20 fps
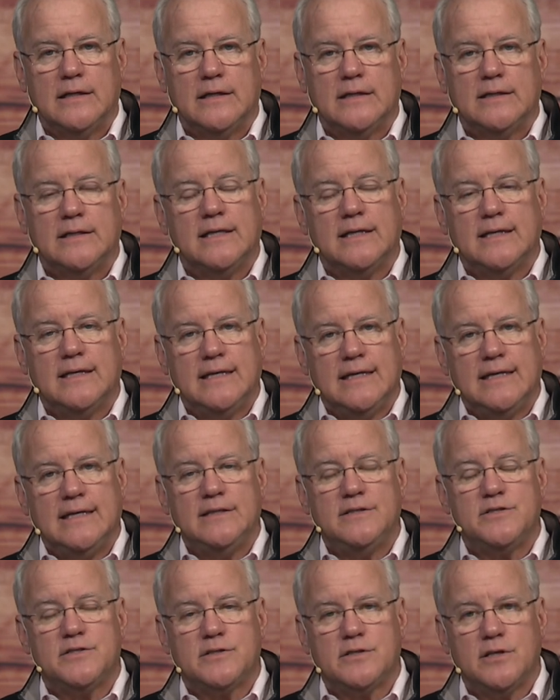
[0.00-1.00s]
that
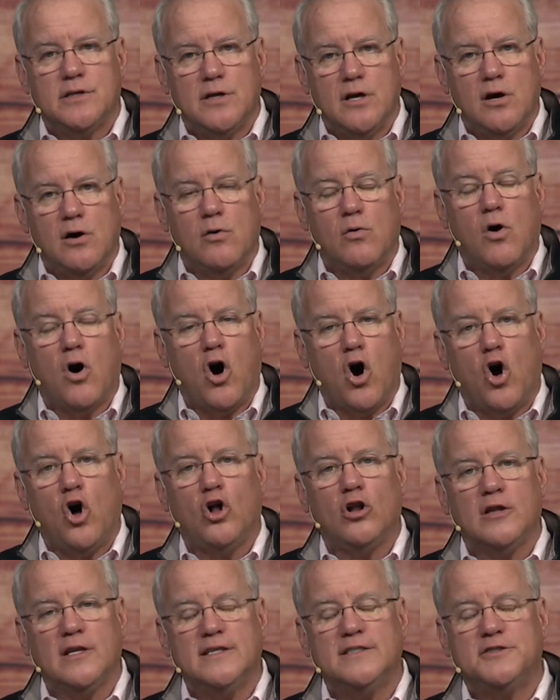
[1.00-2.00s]
needs to know
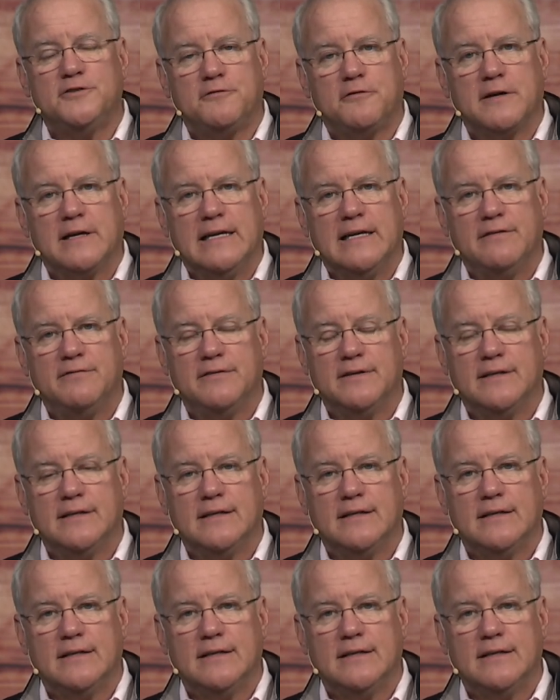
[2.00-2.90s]
all is forgiven.